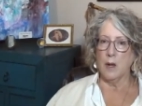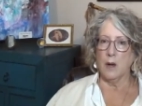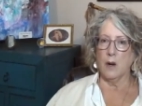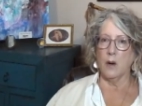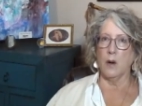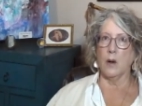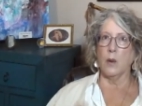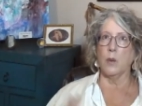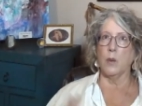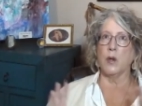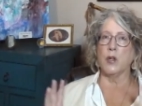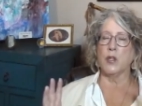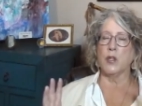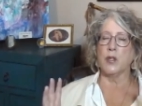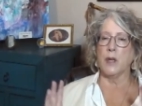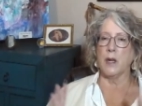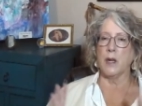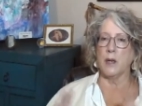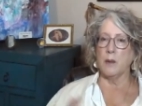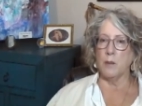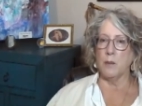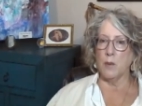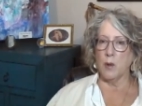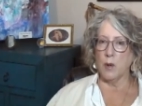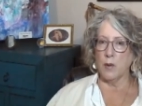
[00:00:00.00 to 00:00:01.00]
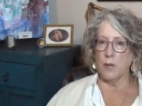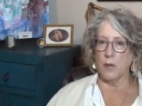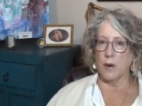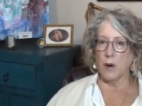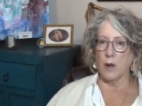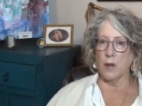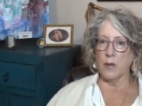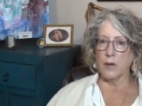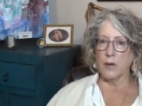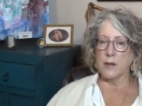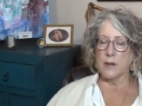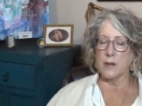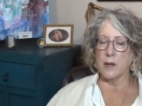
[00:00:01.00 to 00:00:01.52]
oh, I wish they'd move, and
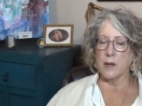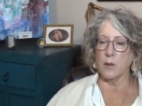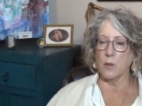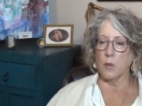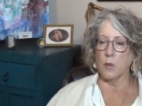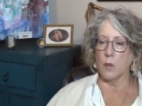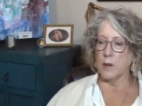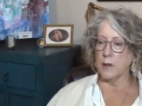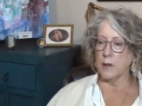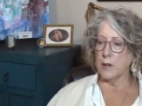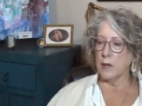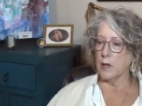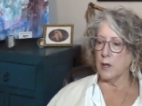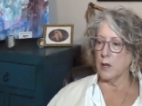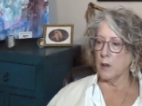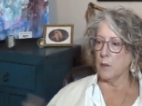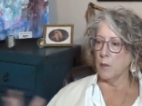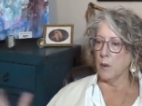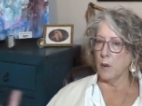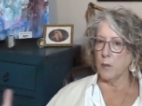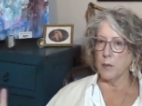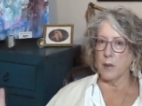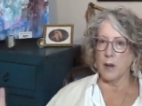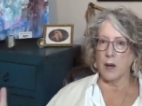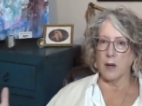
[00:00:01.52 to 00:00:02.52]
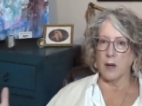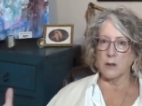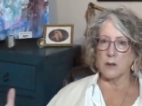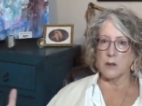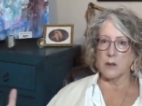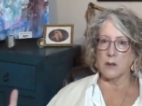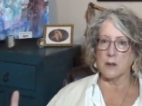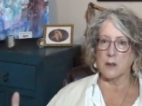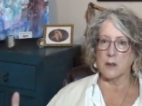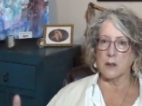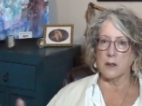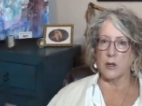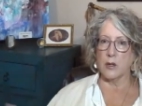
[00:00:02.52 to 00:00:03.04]
all of a sudden one day you come home, the house
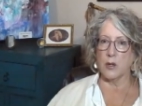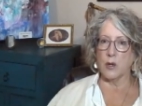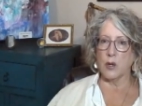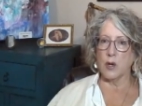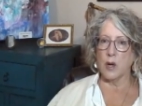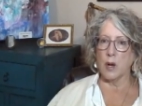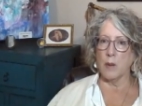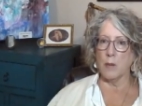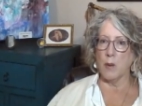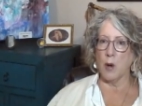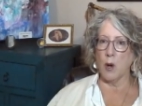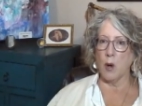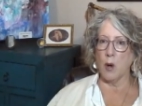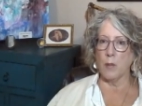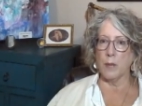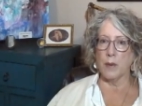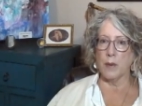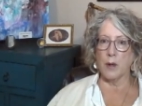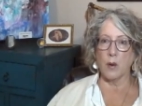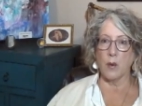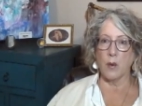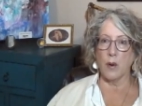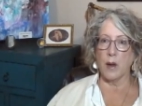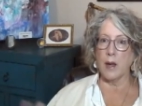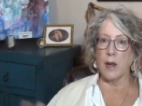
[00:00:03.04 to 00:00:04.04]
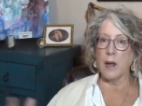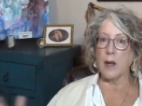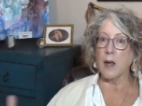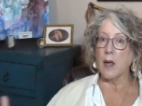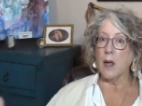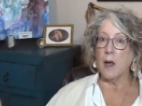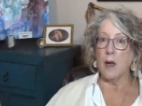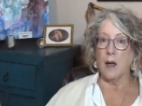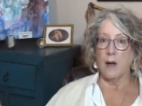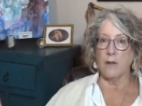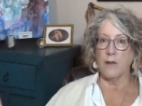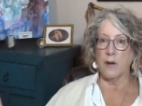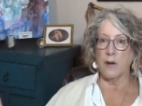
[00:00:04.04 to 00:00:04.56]
is clean, you come home, they go, hey,
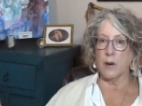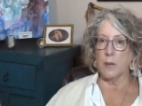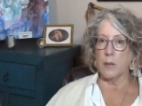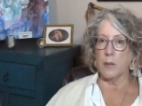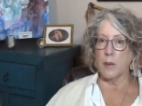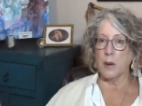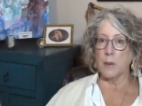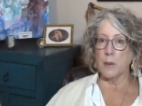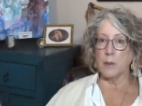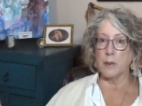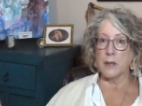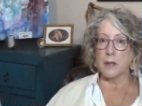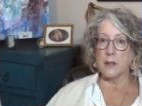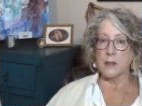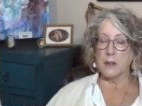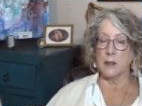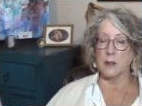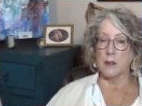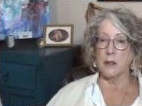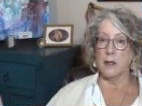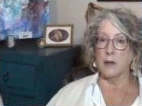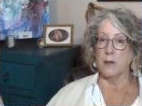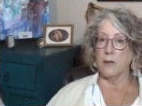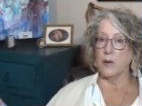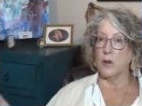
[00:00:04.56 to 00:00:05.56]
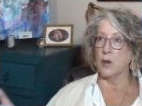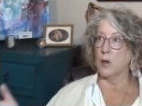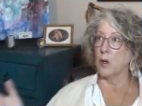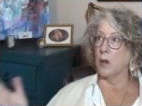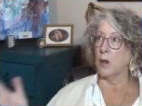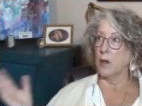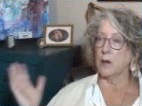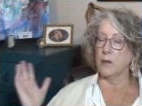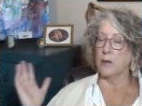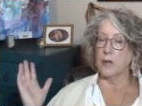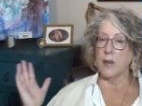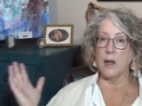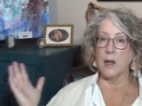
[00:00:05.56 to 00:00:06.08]
I found a better place to live.
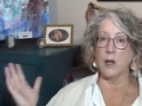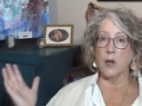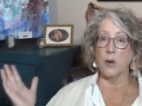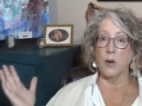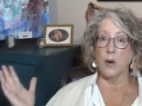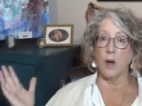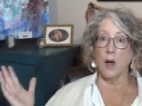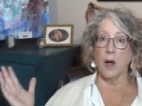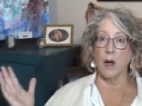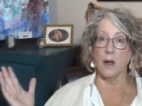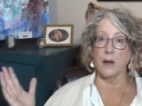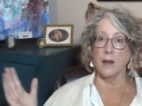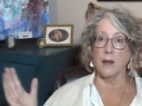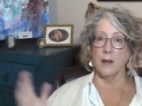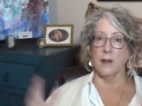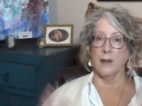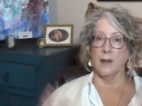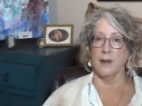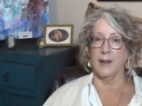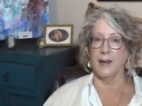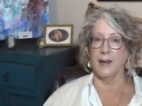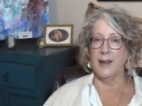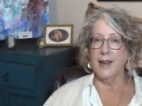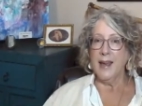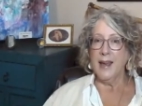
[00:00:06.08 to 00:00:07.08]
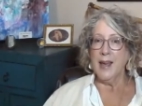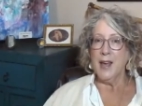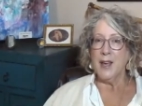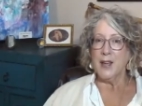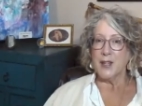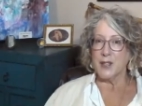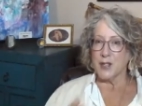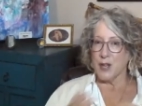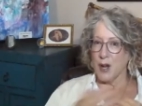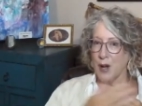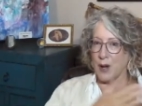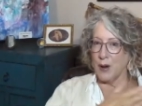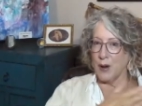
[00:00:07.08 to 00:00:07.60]
Thank you, God.
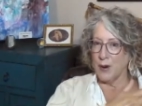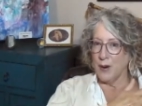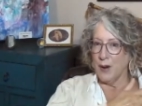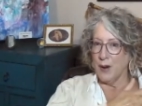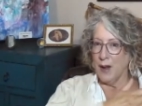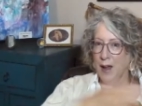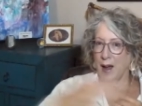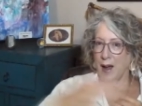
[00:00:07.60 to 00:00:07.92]
So